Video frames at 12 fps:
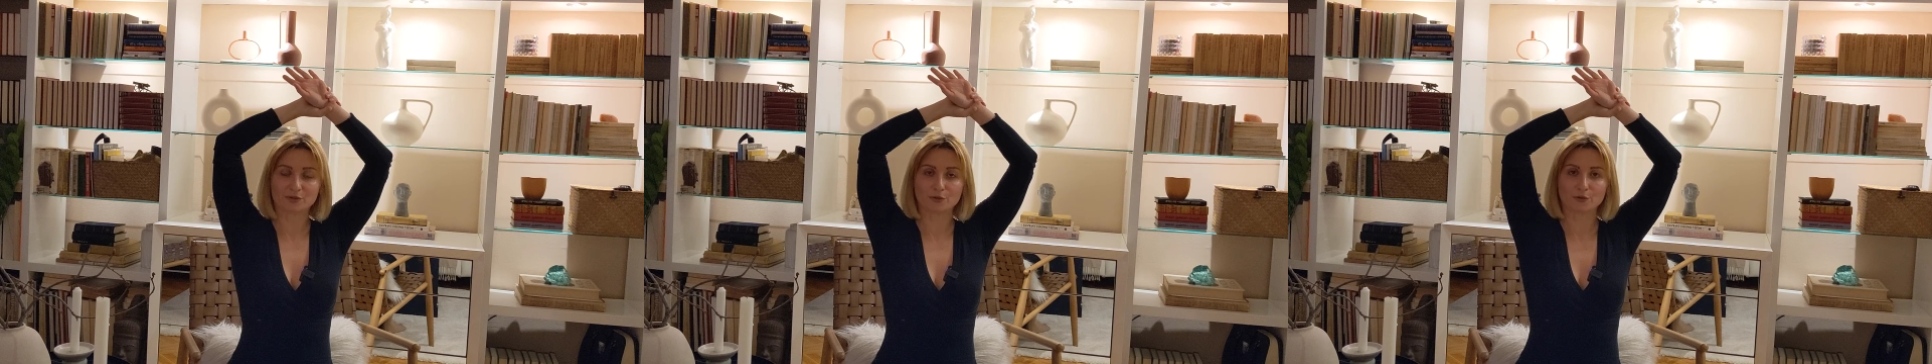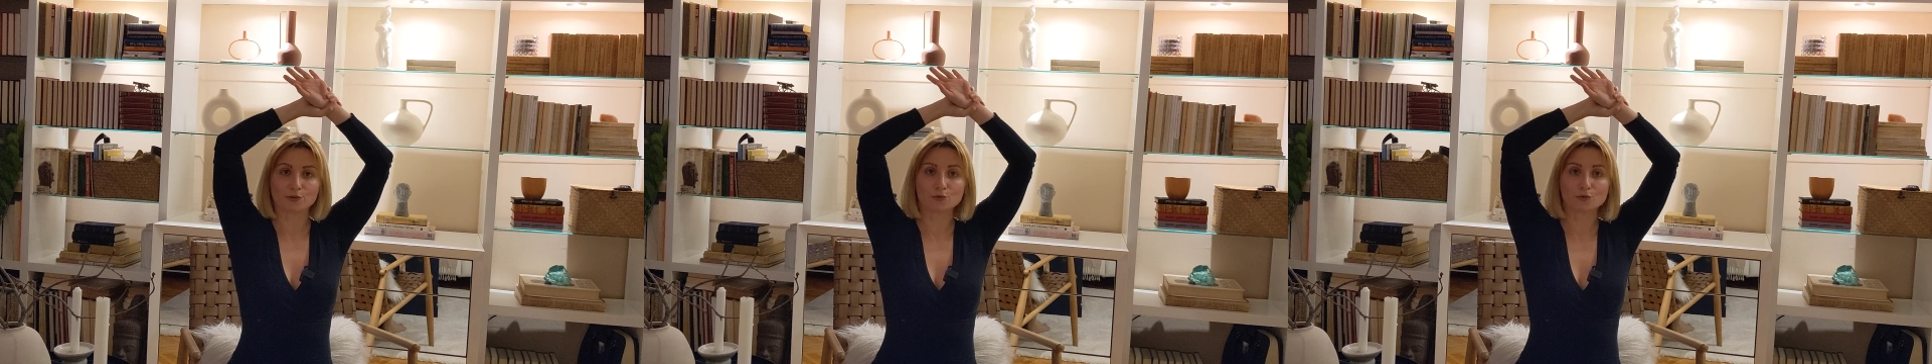
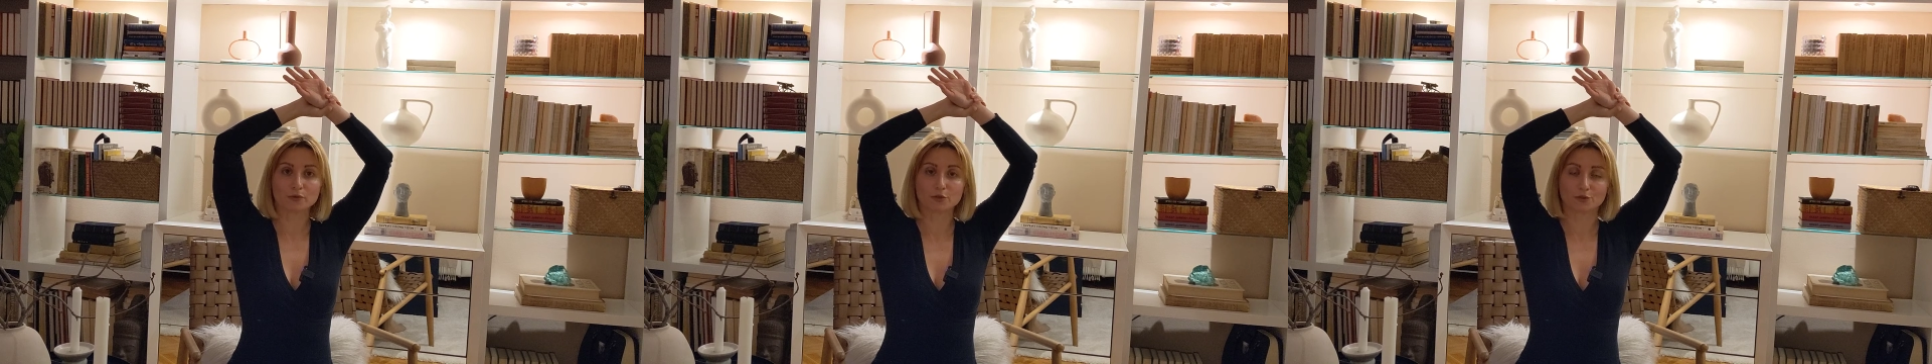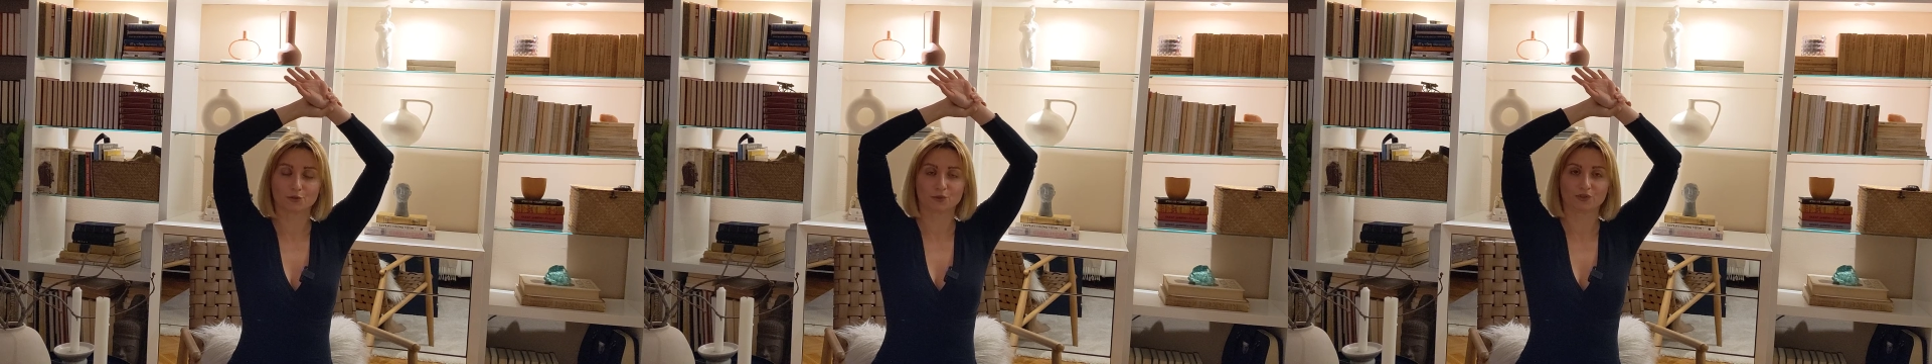through the
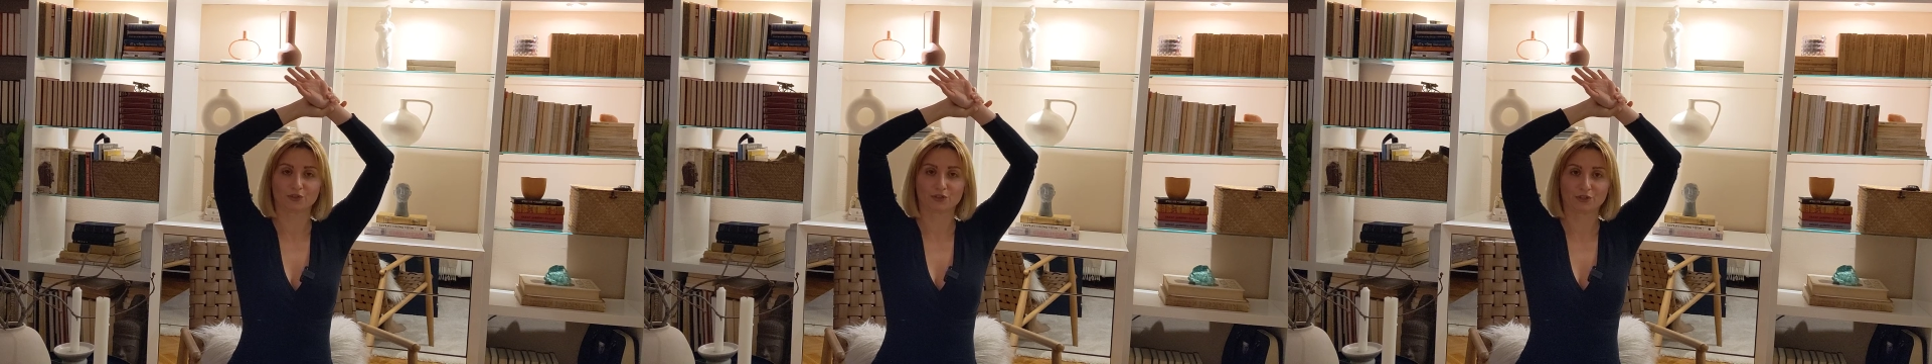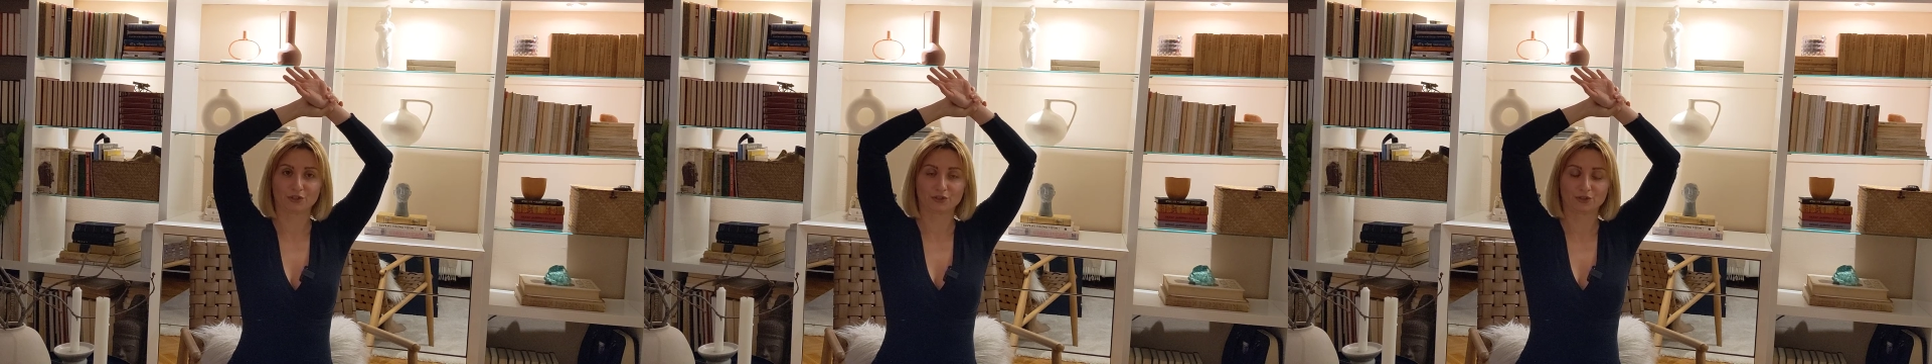shoulder
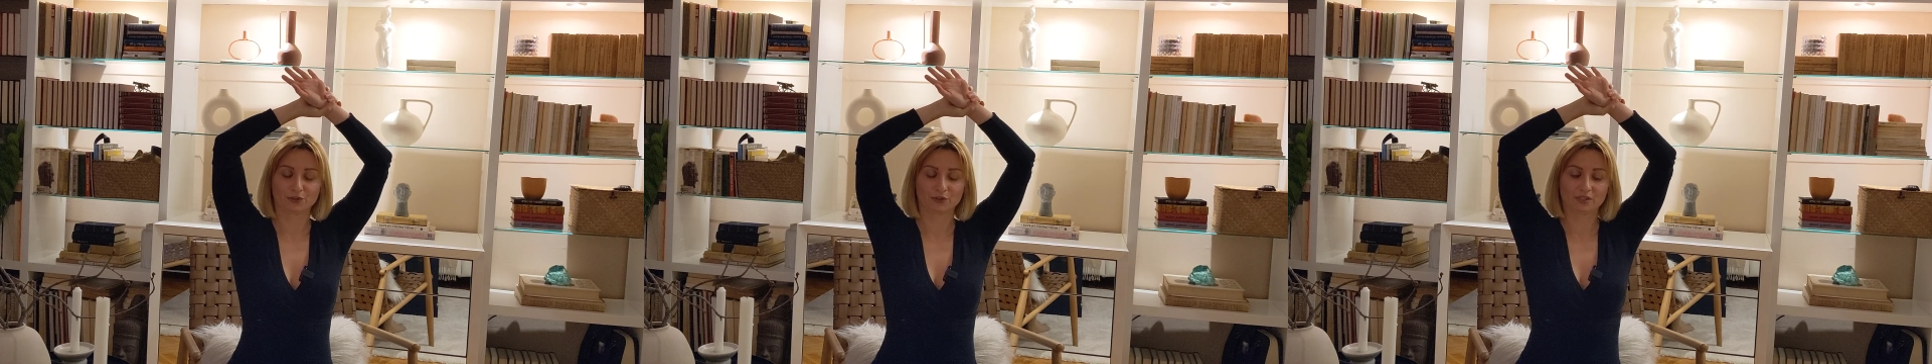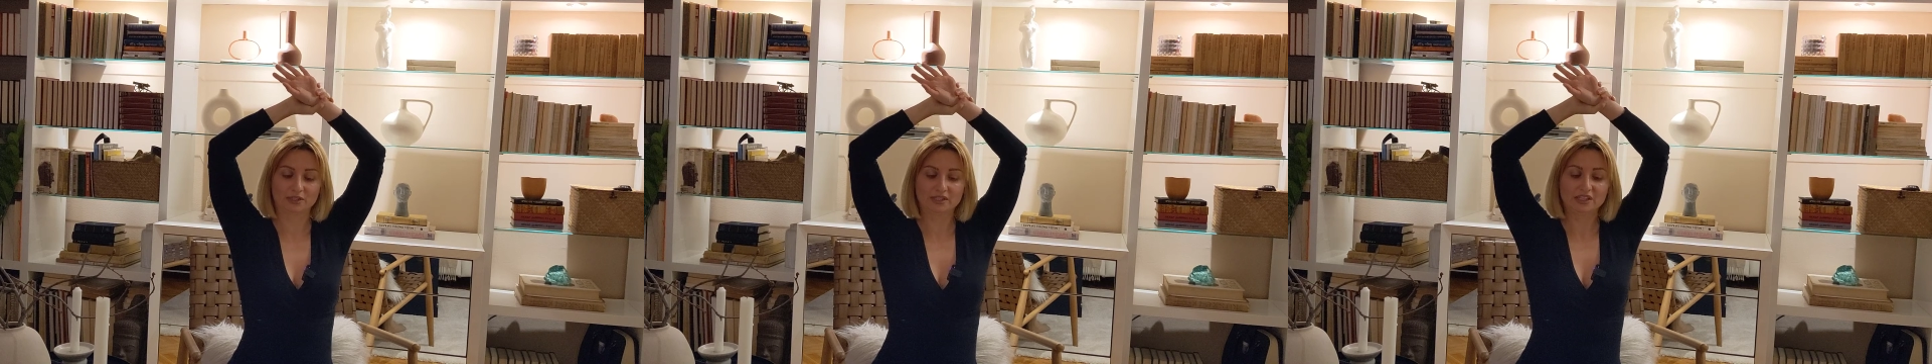
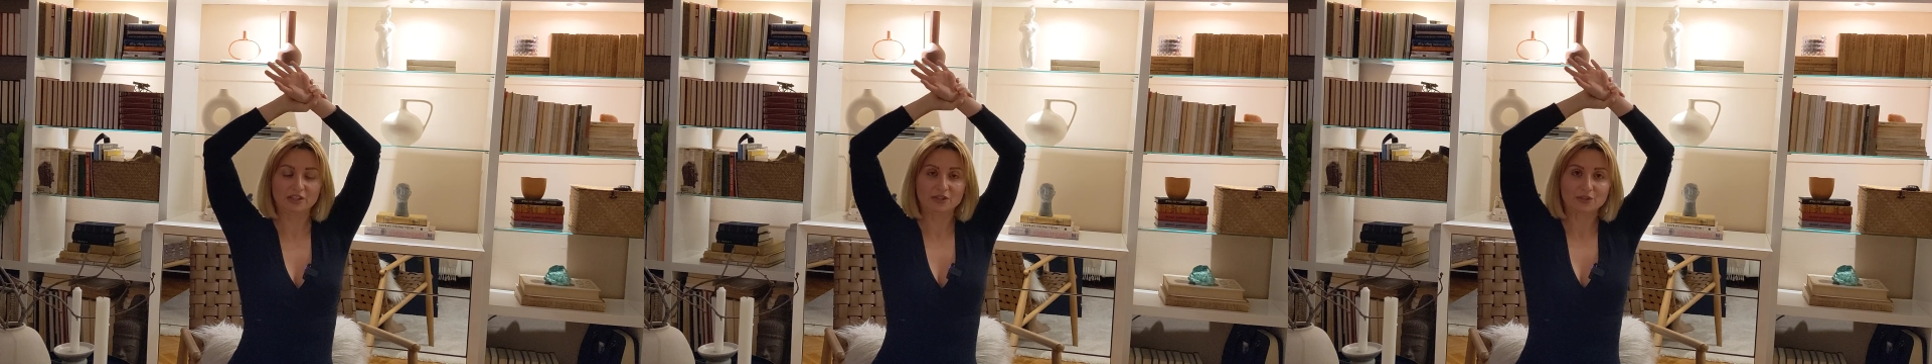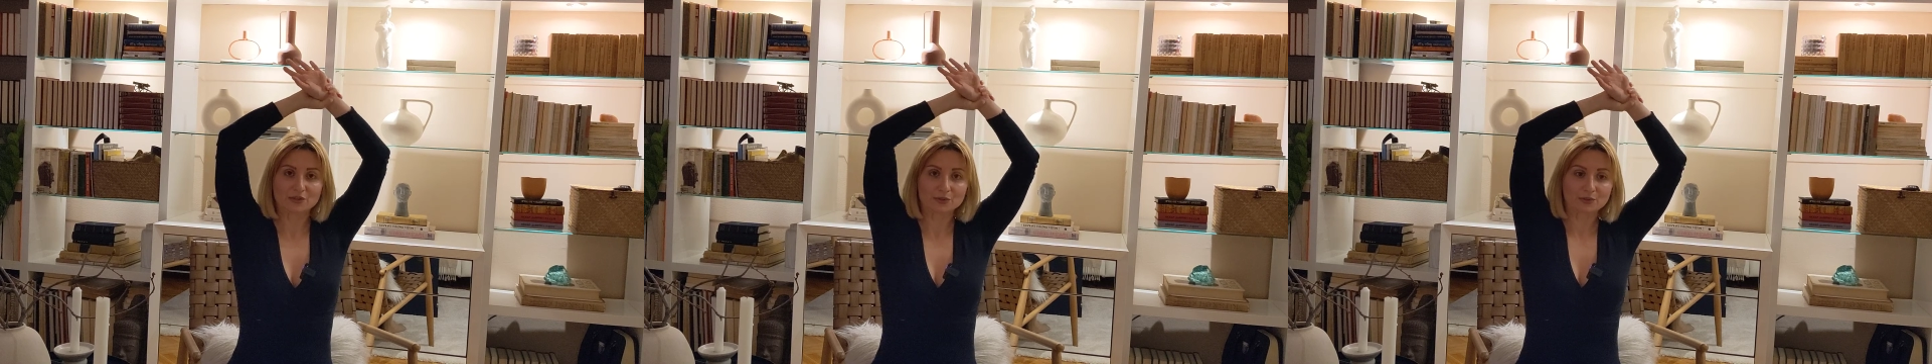girdle.
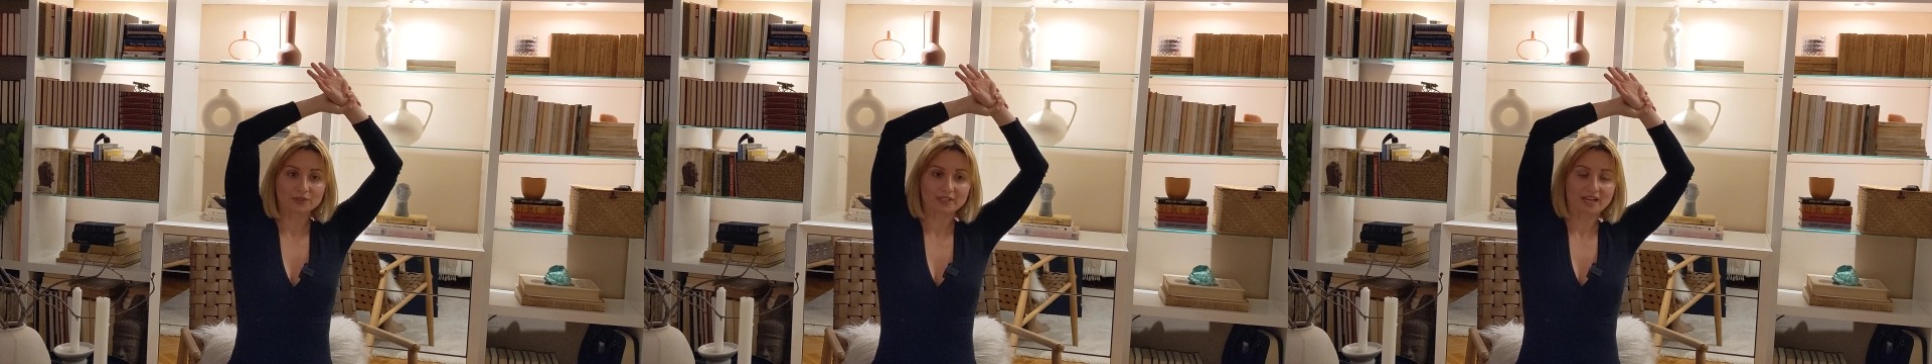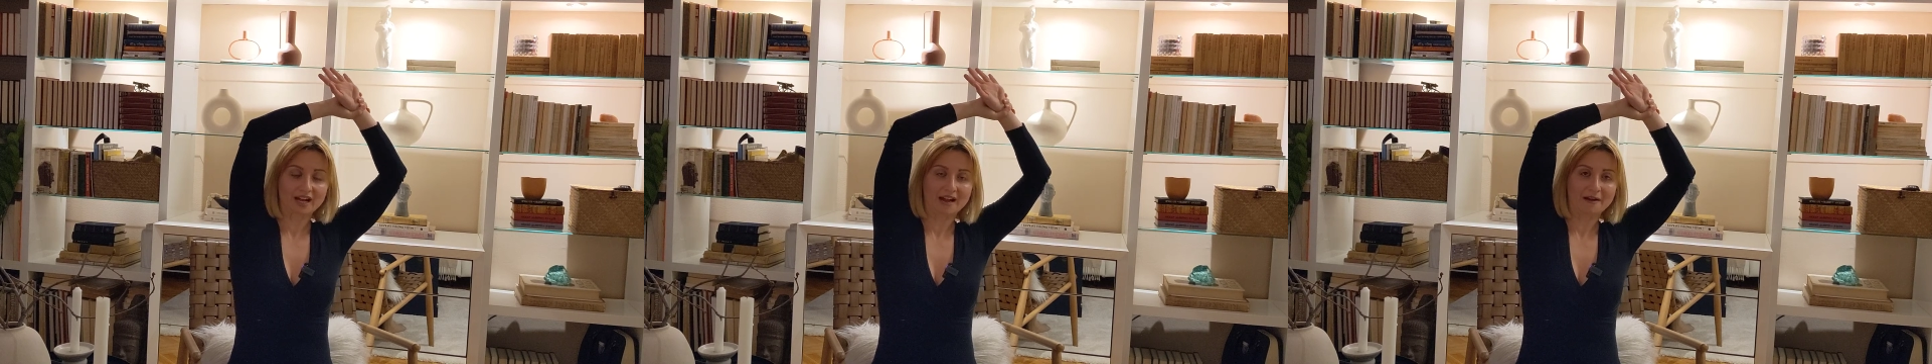So
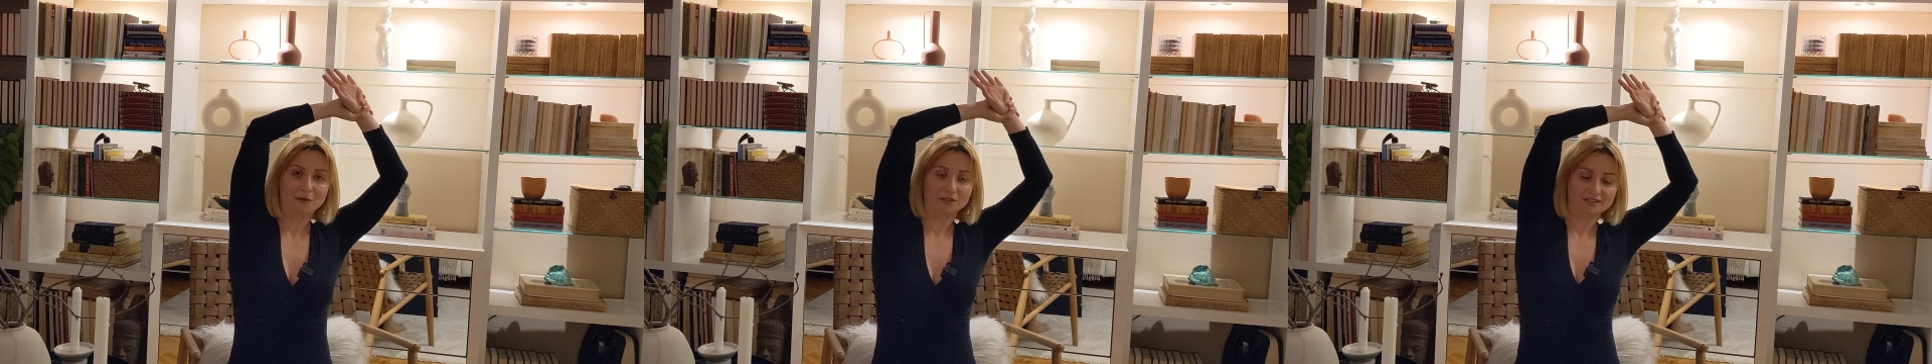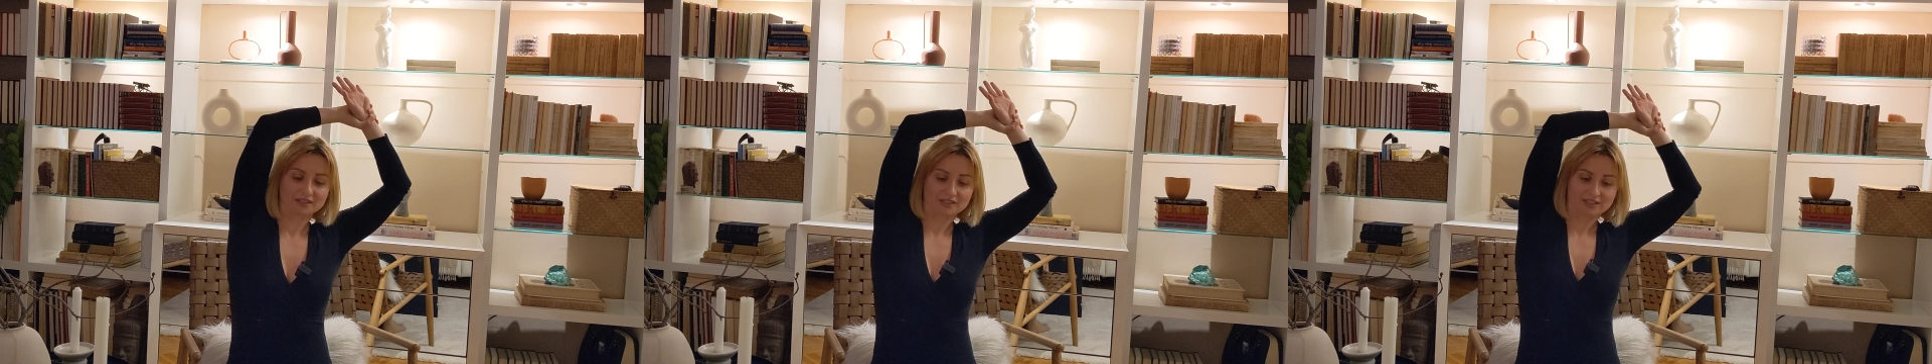going
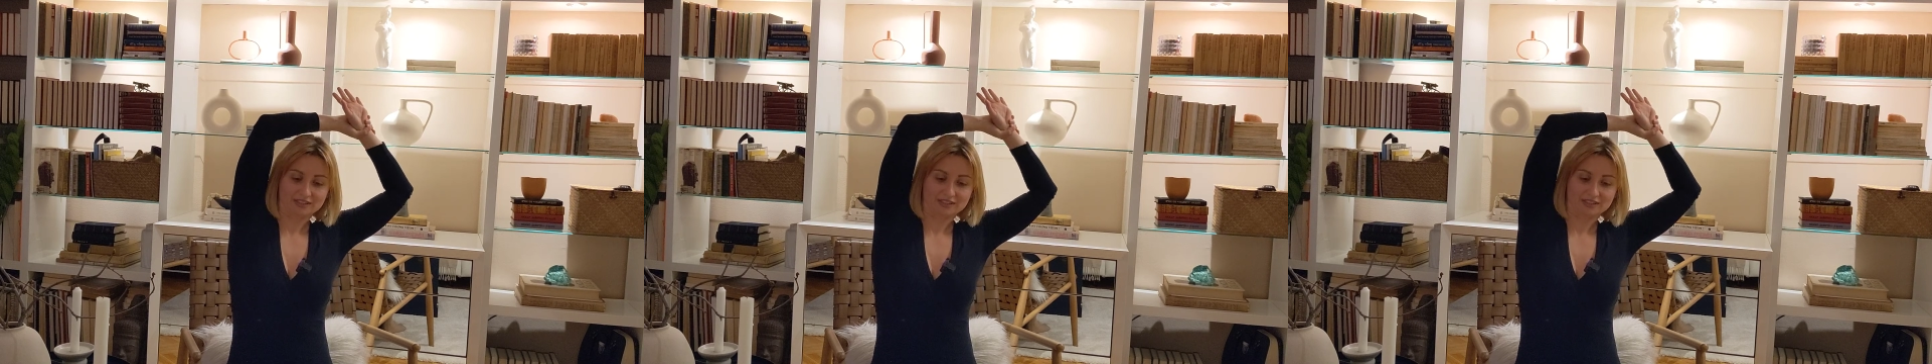out